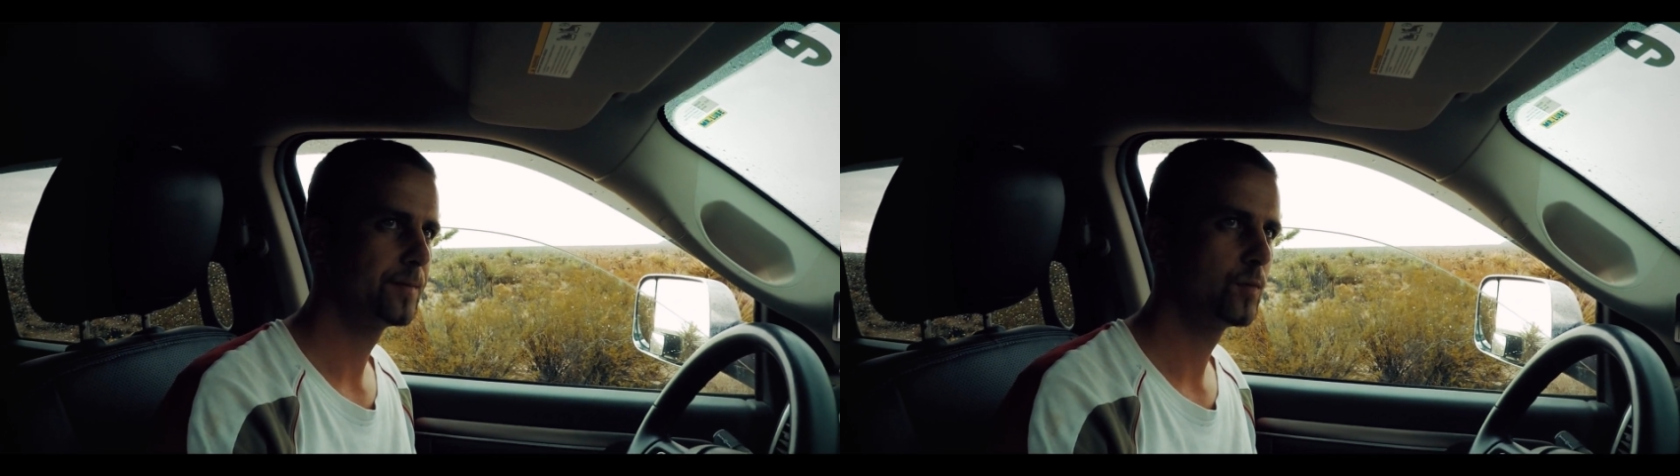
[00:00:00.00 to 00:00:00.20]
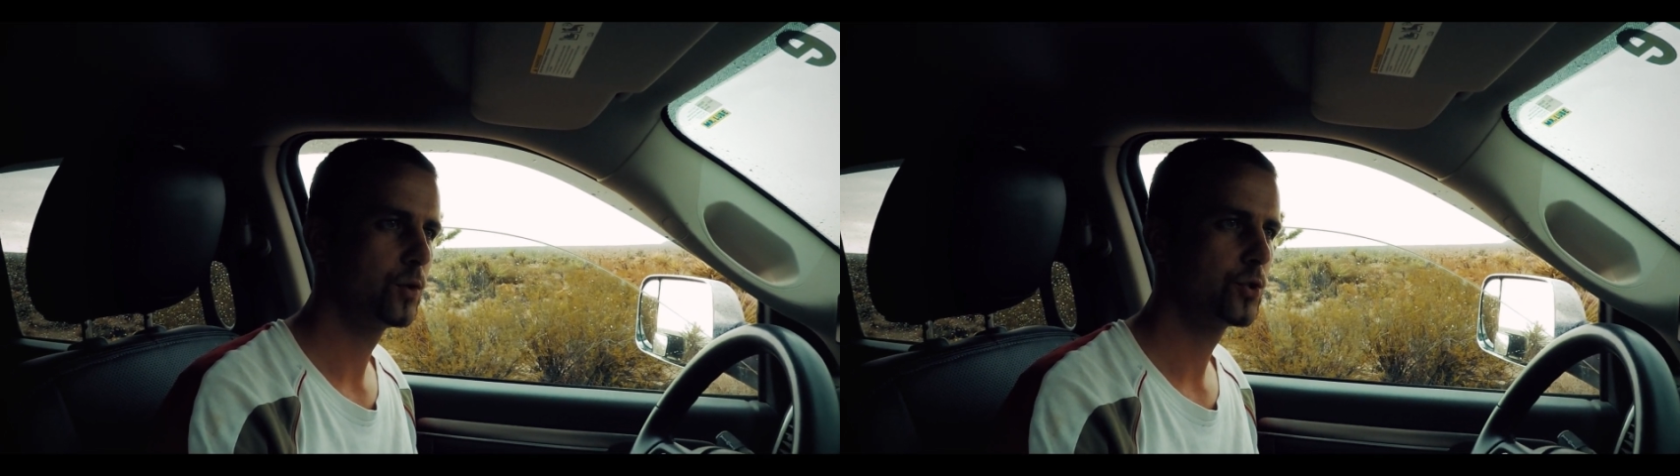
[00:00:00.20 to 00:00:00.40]

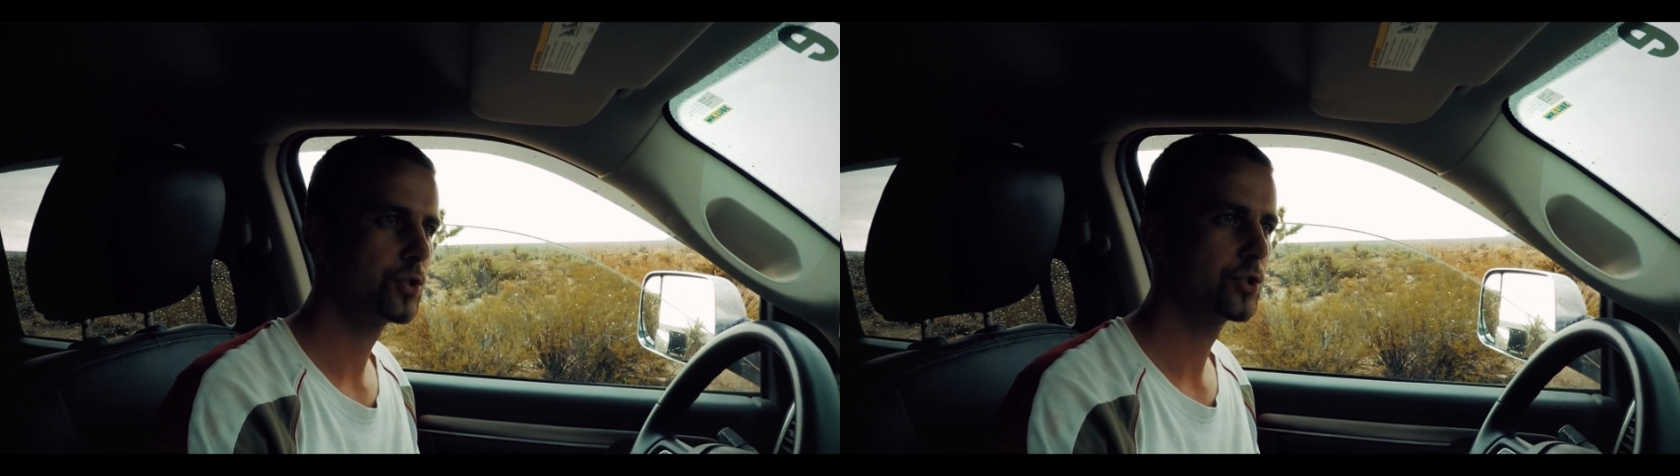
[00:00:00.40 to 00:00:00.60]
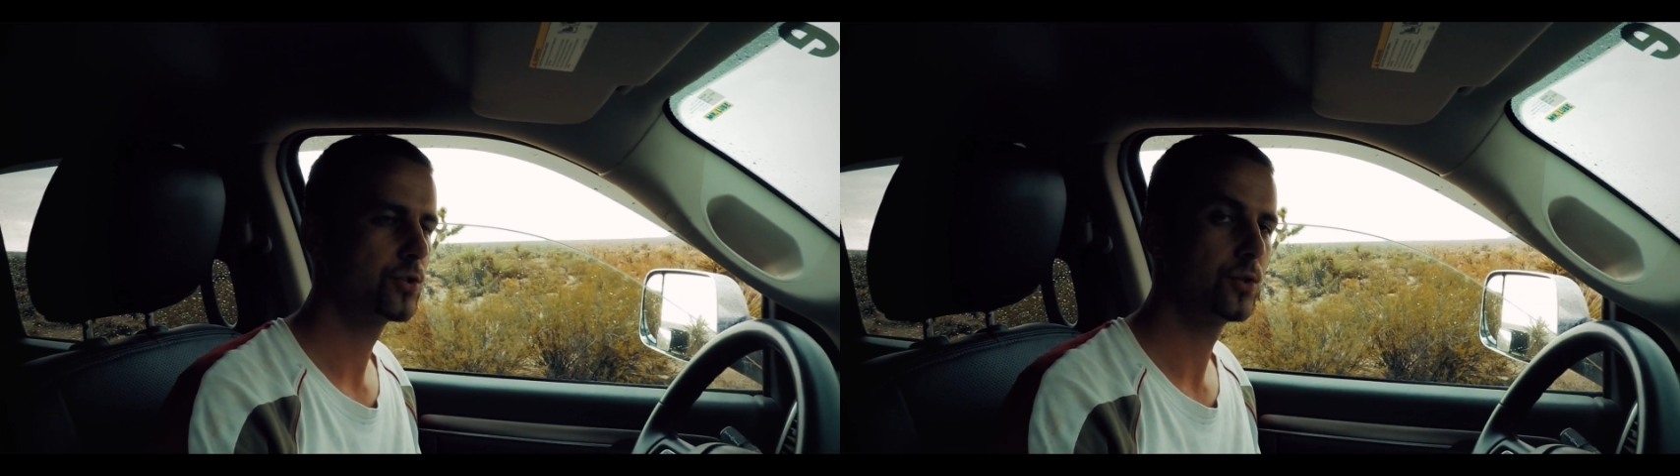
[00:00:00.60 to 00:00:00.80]
not
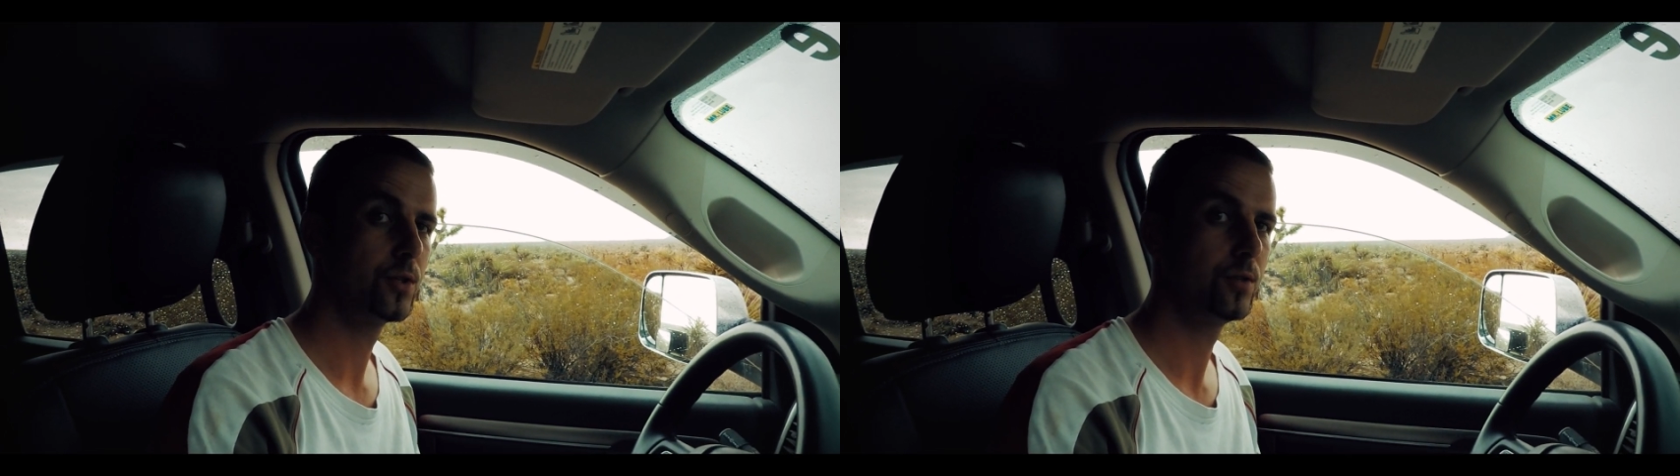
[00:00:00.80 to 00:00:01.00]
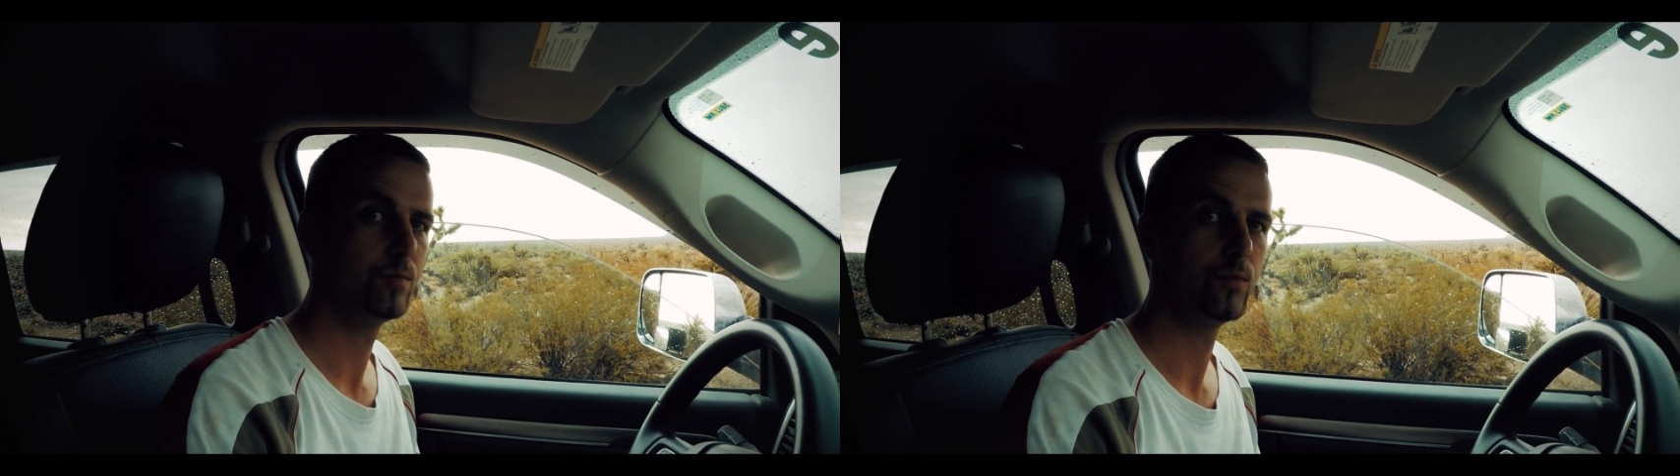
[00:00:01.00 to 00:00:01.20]

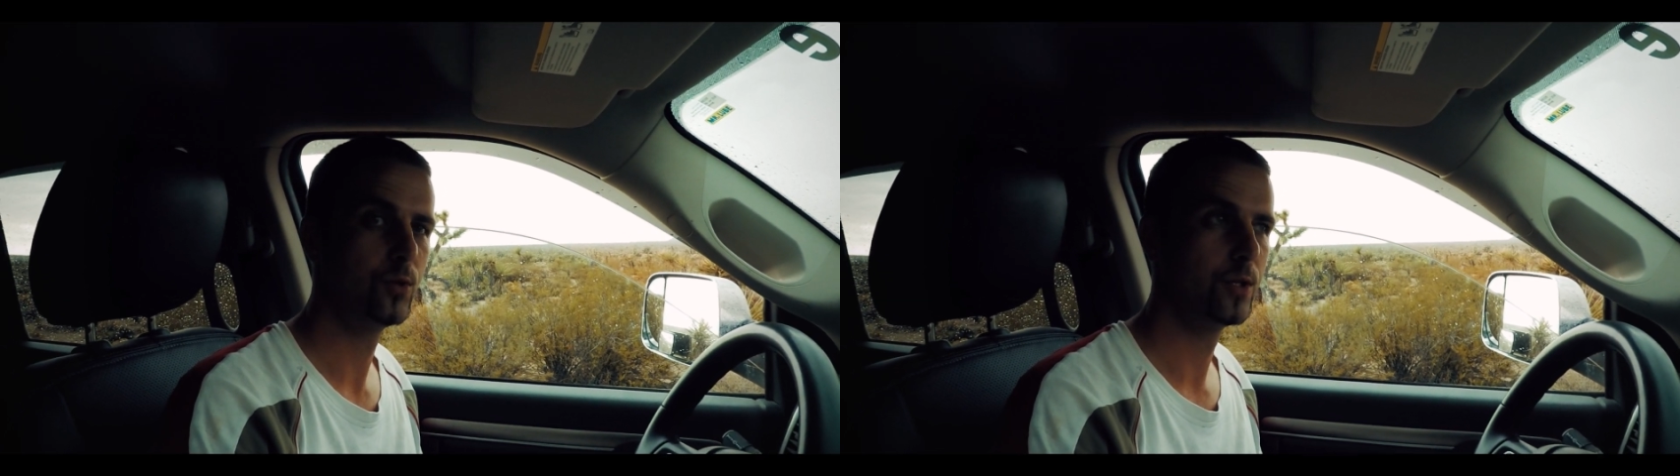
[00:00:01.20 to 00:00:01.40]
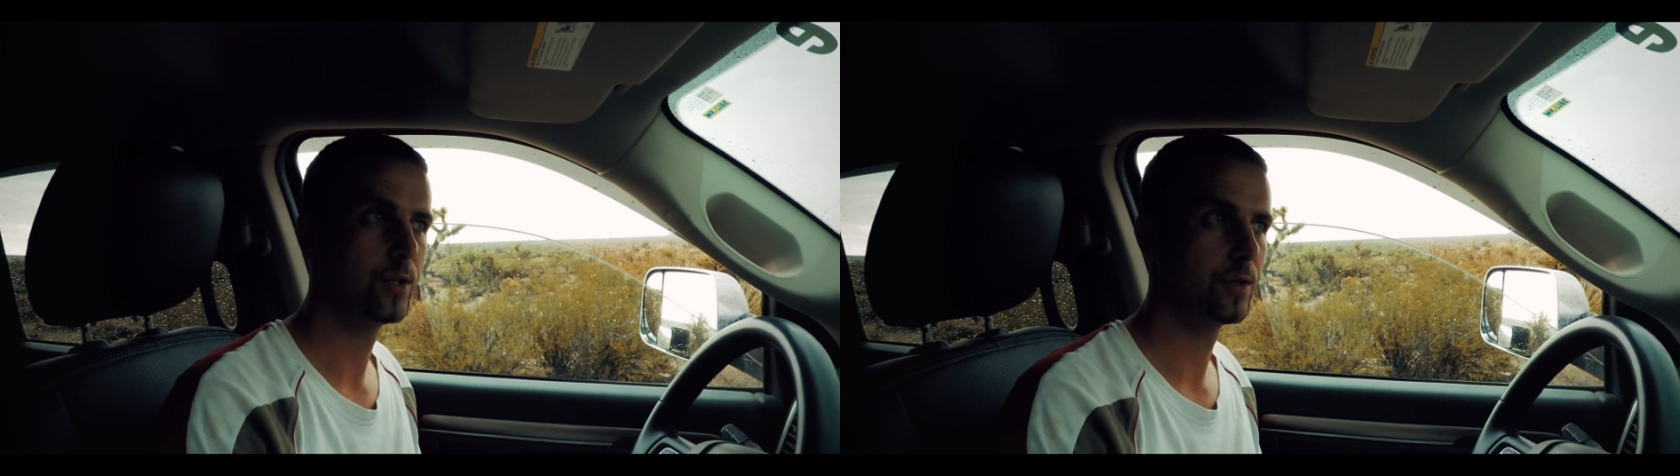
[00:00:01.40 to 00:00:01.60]
sure
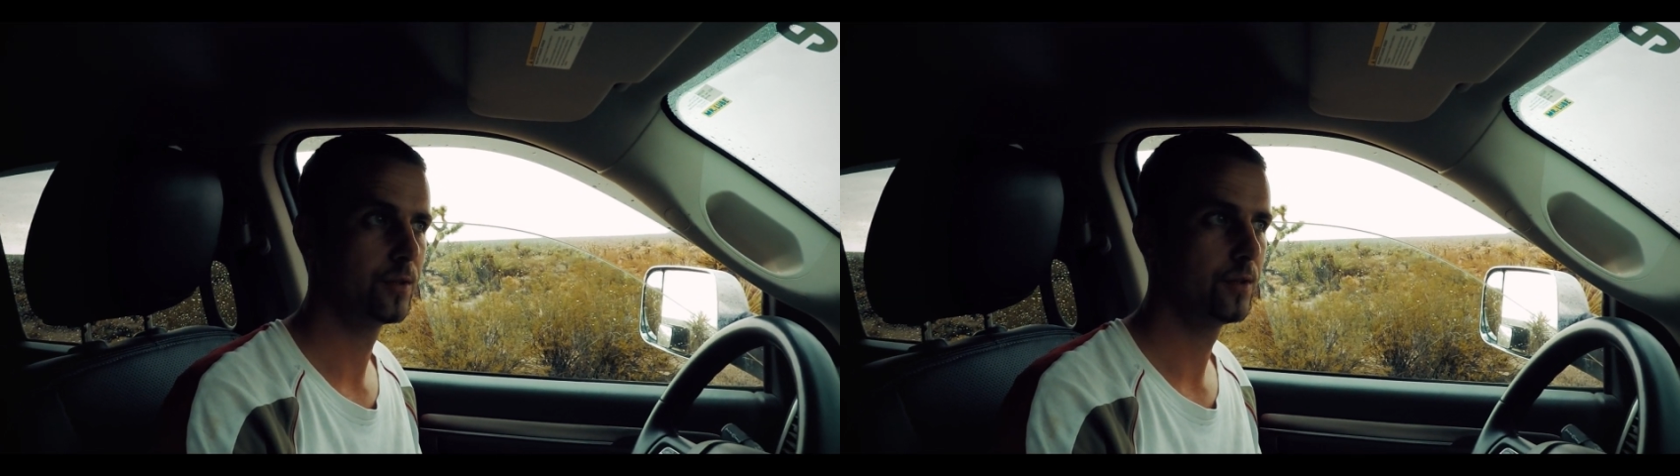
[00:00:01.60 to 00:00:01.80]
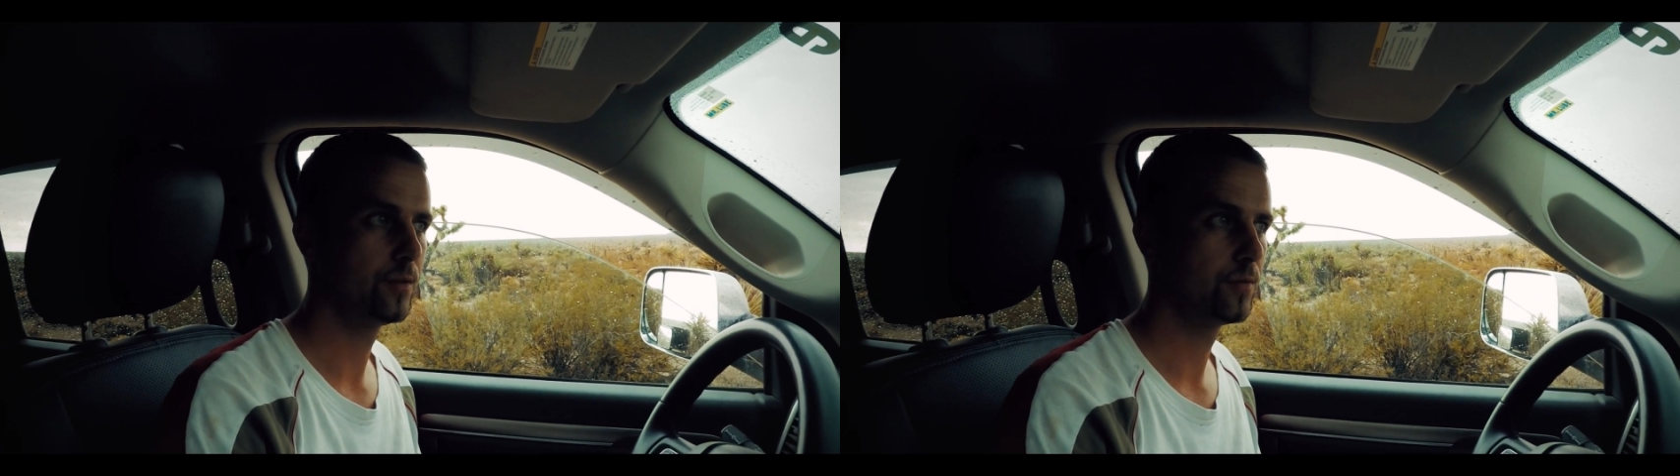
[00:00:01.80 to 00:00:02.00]
really
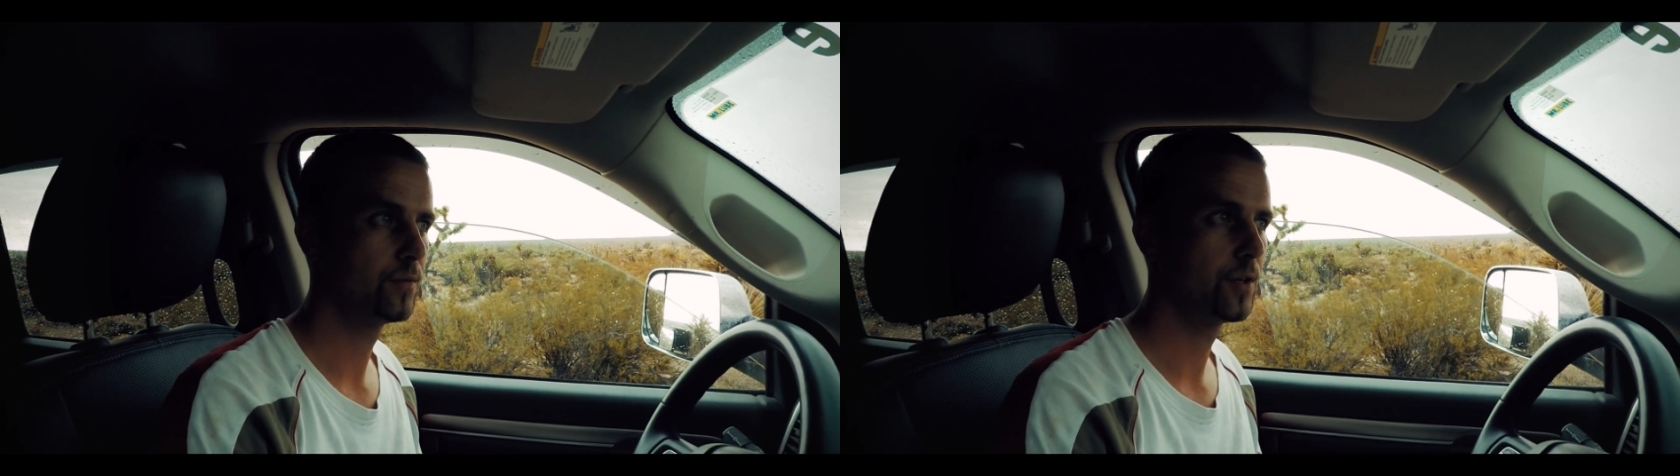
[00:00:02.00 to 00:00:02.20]
if